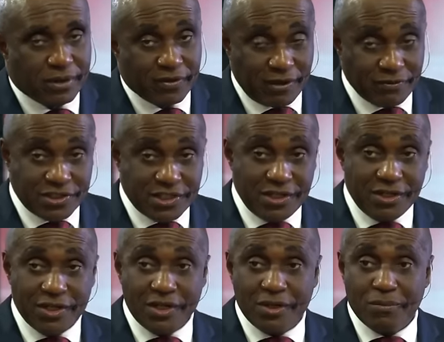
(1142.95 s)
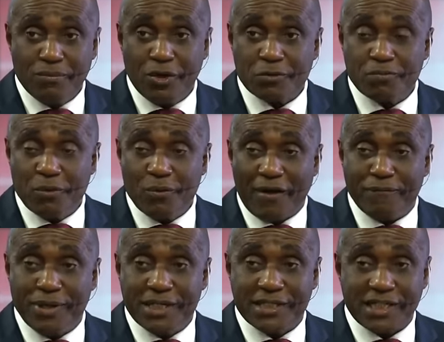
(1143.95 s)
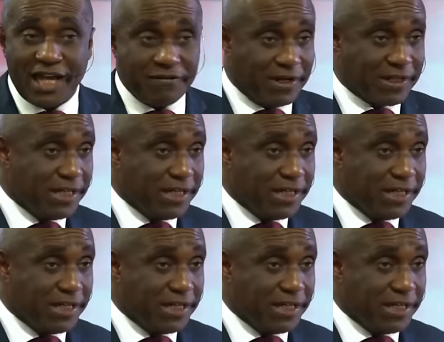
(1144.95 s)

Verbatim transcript: Now you see, most people who have made it in life and